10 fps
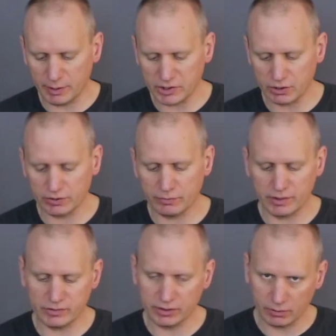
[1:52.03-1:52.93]
Make sure it's
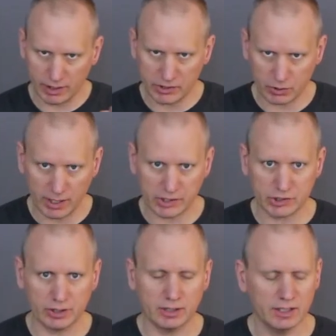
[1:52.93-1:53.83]
facing the right
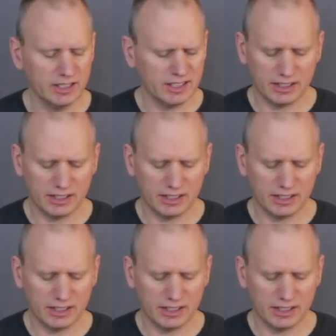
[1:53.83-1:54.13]
direction.